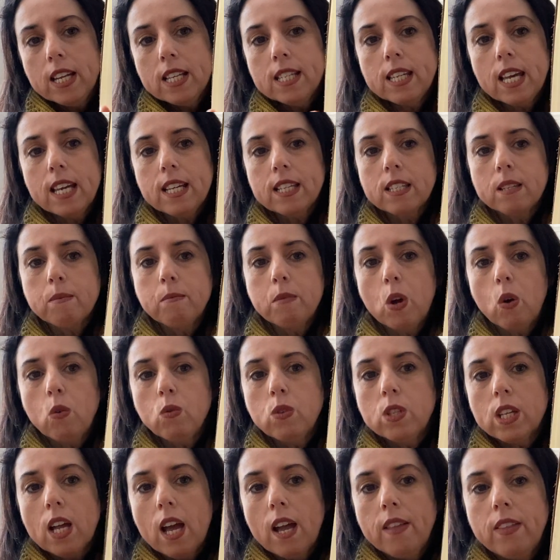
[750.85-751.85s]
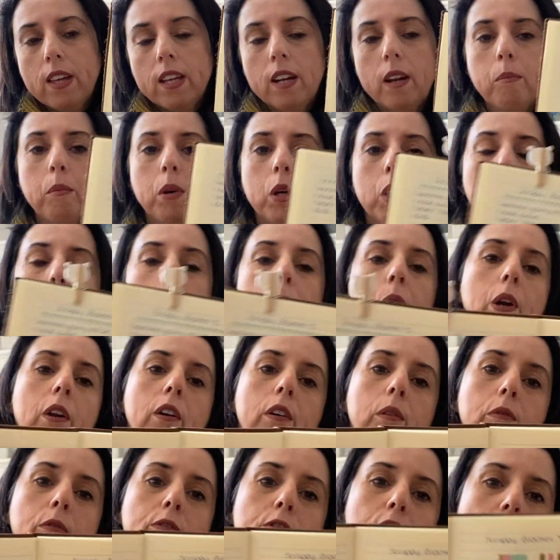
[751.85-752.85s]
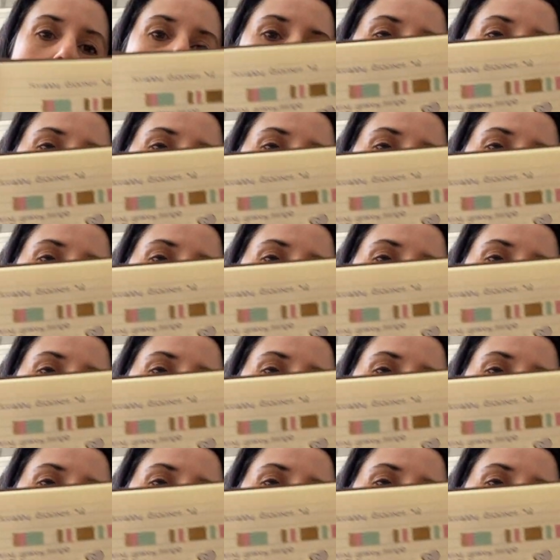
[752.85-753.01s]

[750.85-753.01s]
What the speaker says: take some notes, and then I'm gonna put a final